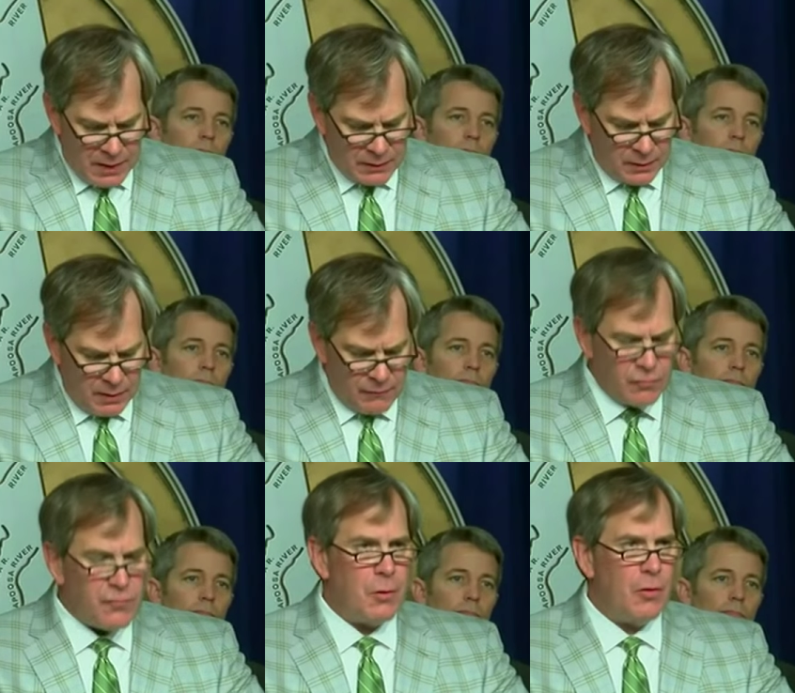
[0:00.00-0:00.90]
Speaker 1: about the
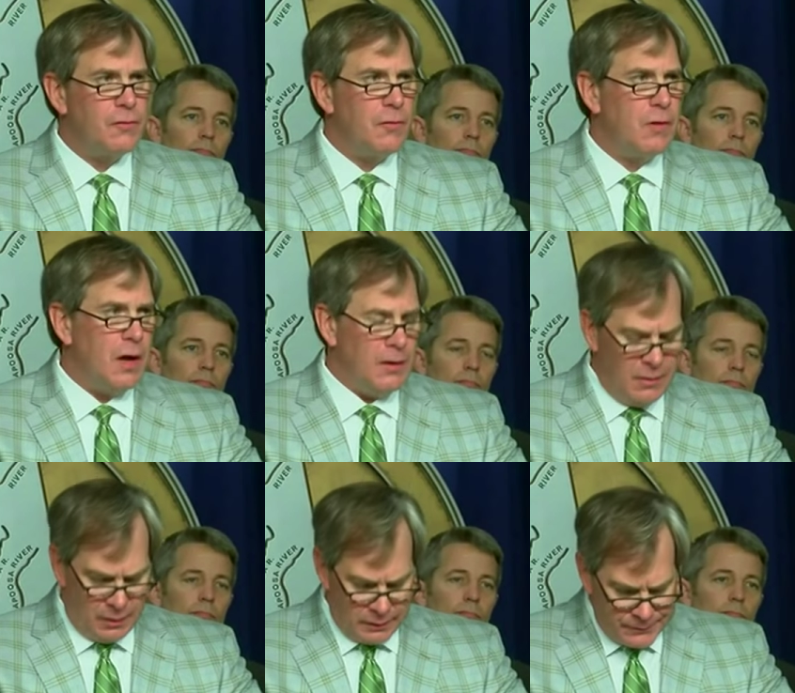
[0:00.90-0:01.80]
governor's personal
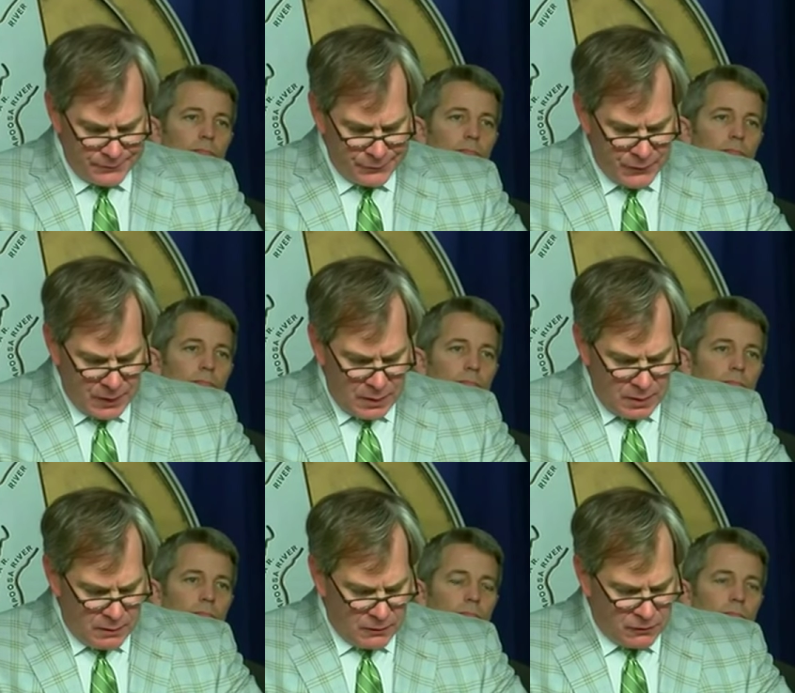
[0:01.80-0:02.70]
conduct.
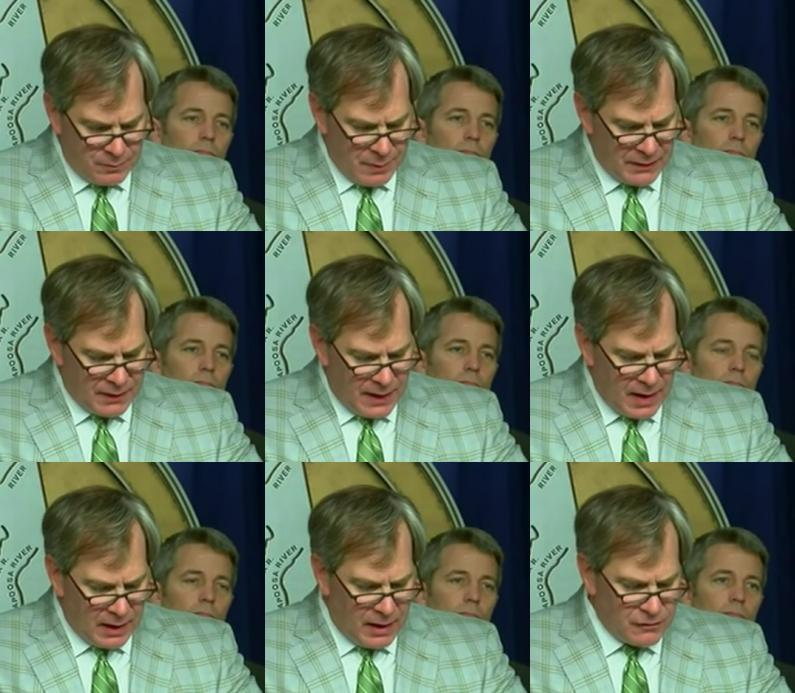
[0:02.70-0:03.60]
This is about the
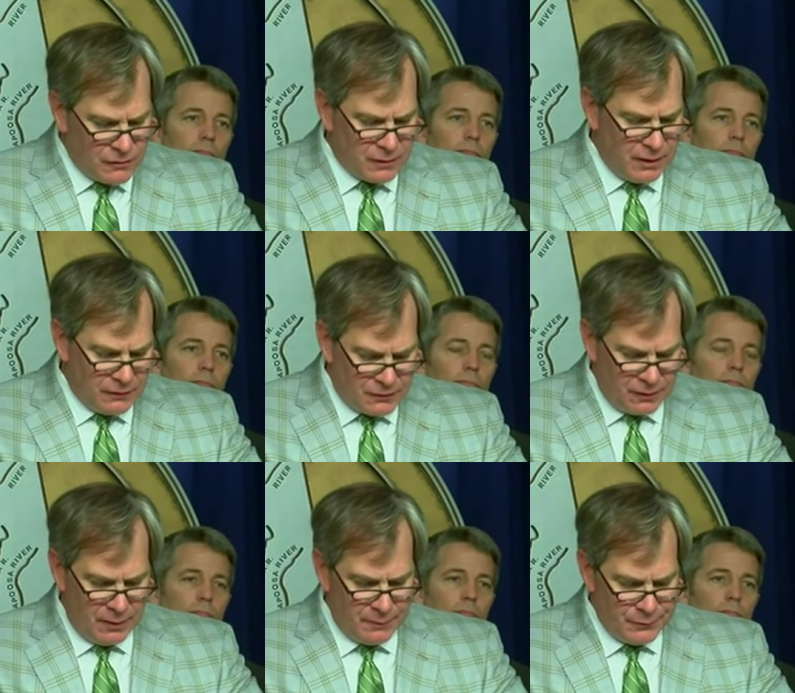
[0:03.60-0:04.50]
allegations against
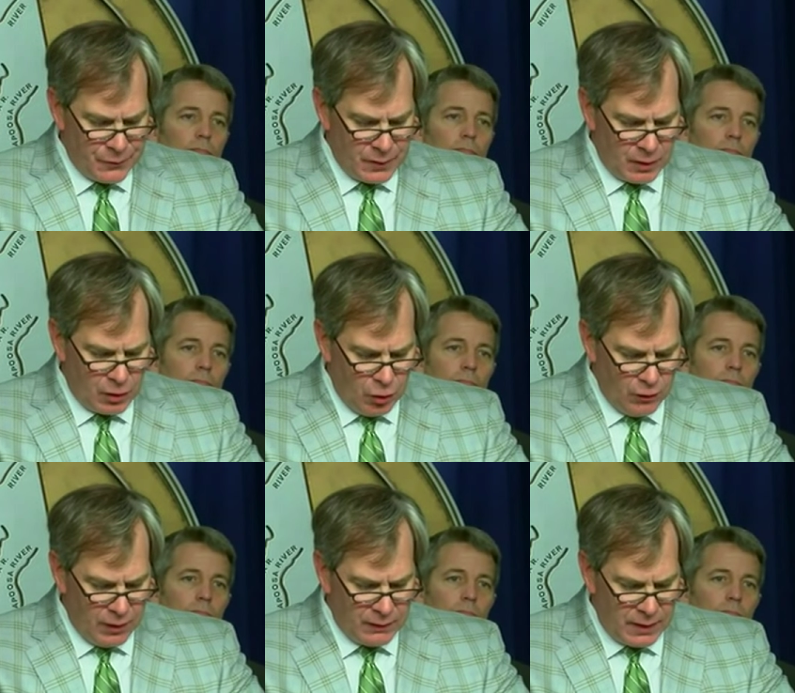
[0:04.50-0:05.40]
him,
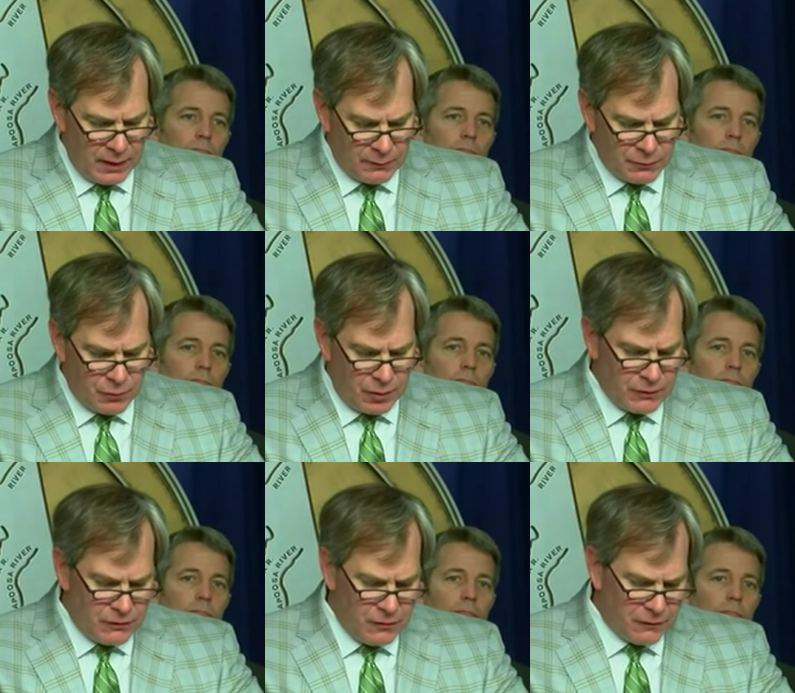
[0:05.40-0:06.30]
including that he
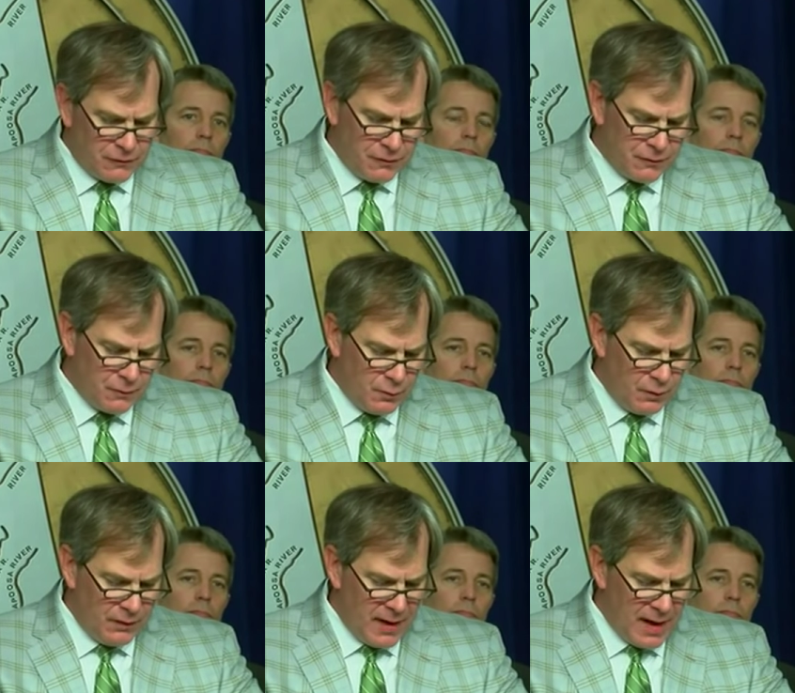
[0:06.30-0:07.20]
obstructed justice
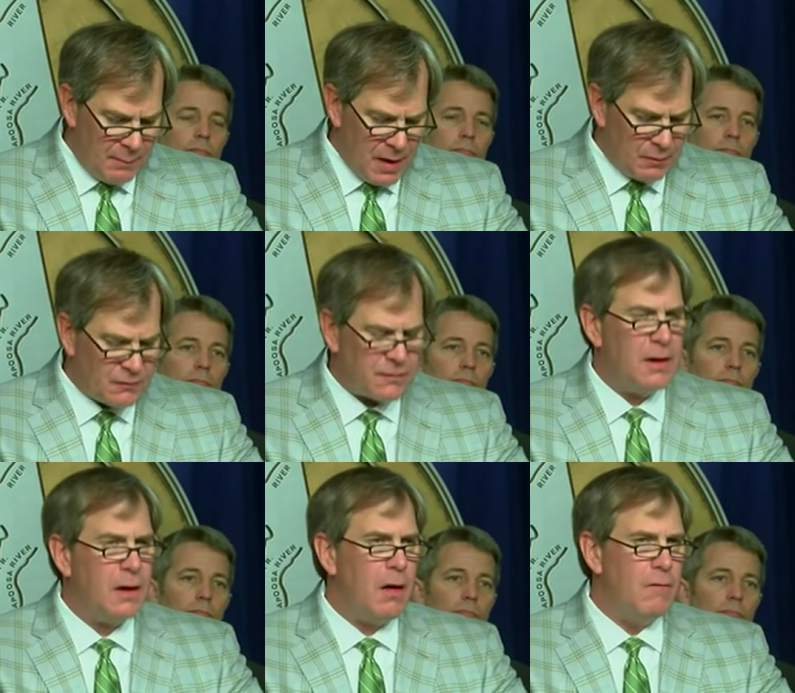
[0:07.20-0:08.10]
within the Alabama
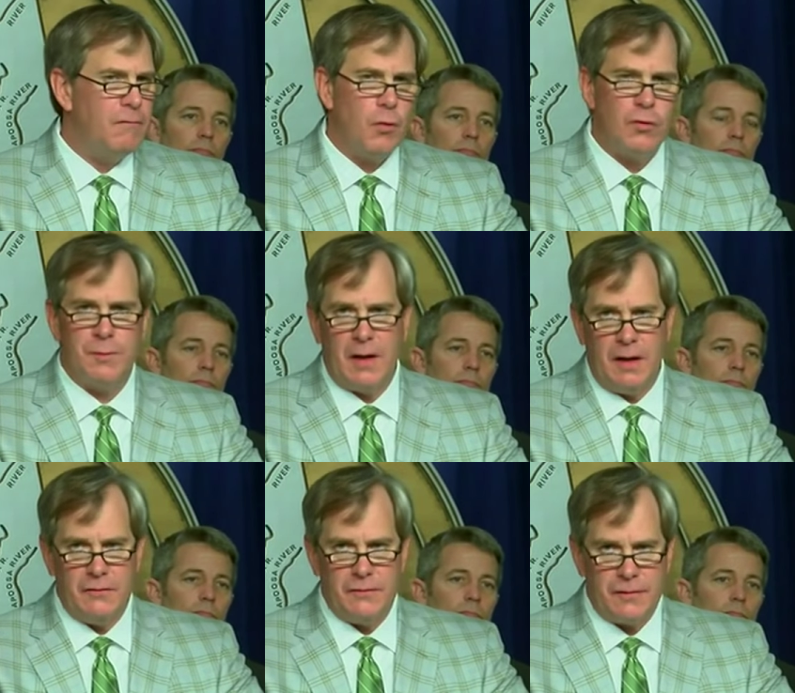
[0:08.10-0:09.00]
State Law Enforcement
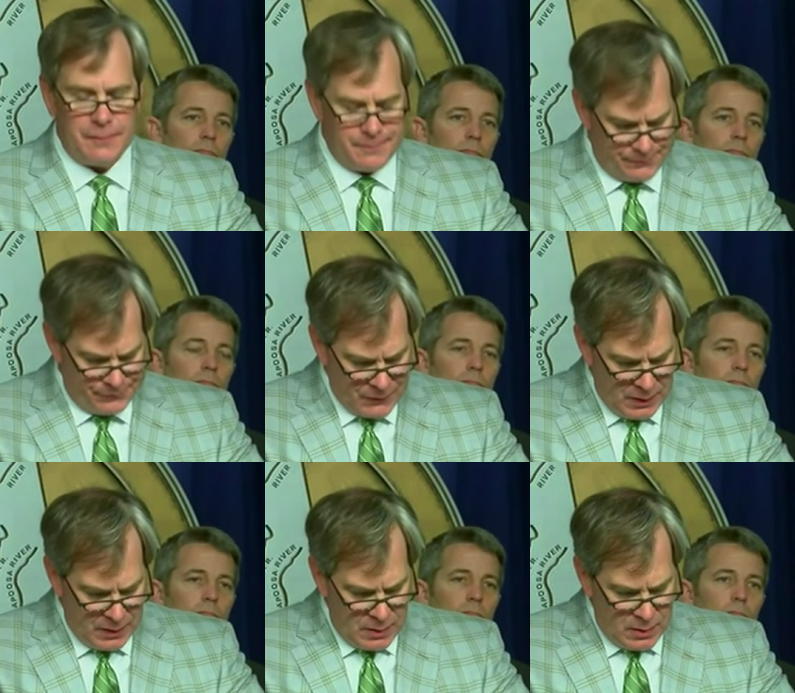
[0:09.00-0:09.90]
Agency.
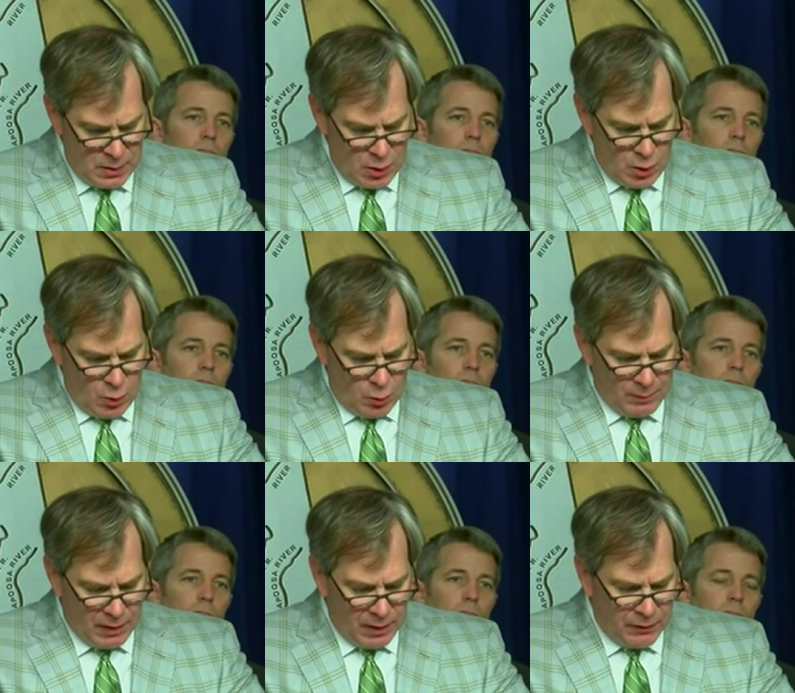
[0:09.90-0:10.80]

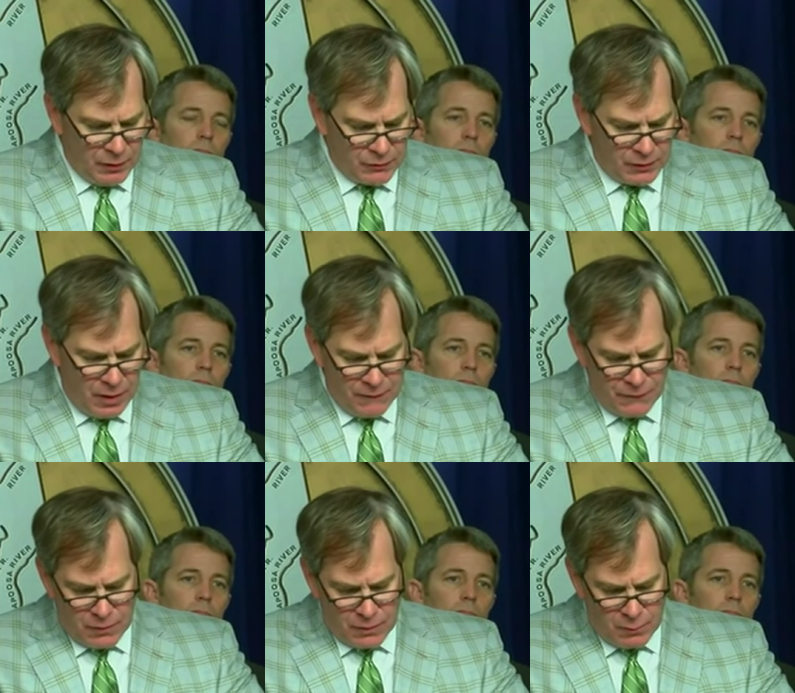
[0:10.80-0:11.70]
We believe there's enough